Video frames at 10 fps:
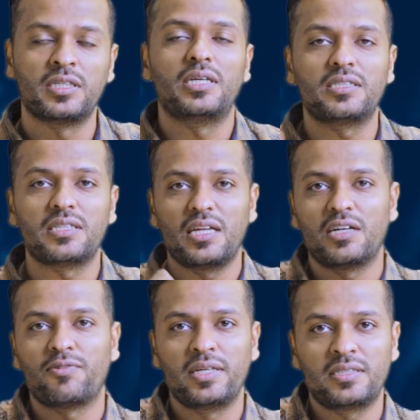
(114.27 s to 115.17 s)
It is
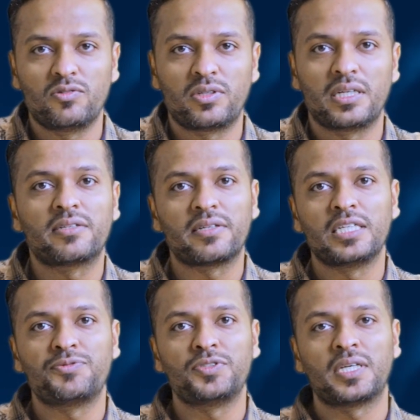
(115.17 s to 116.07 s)
ill-advised to take
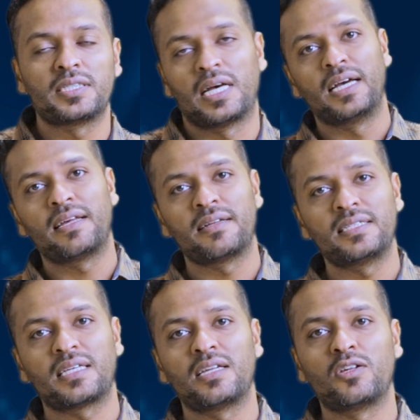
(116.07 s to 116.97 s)
trades which has higher
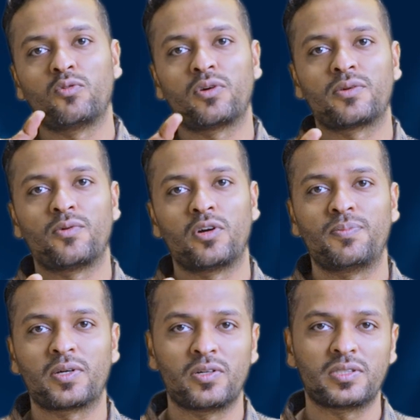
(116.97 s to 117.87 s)
risk and lower reward,
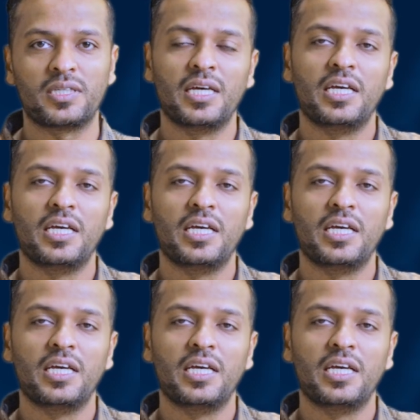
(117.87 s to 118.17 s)
because